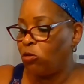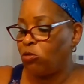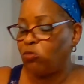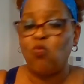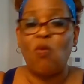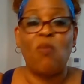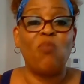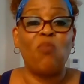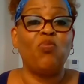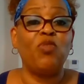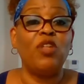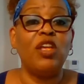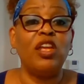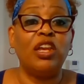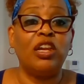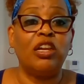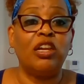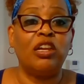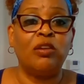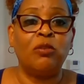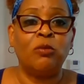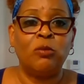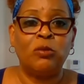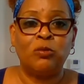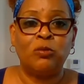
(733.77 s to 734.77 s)
and
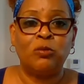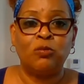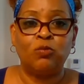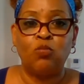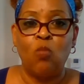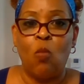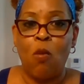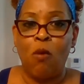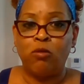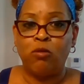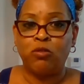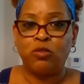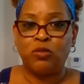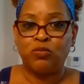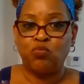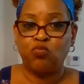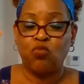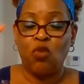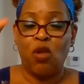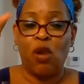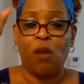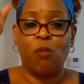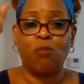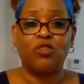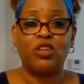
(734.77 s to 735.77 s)
then
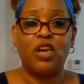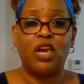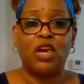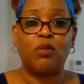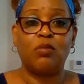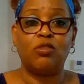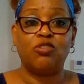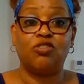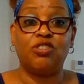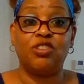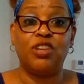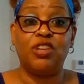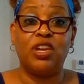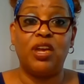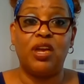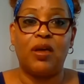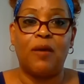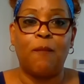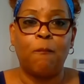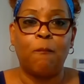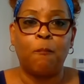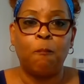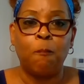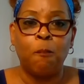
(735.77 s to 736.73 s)
I'm gonna tell you what she did.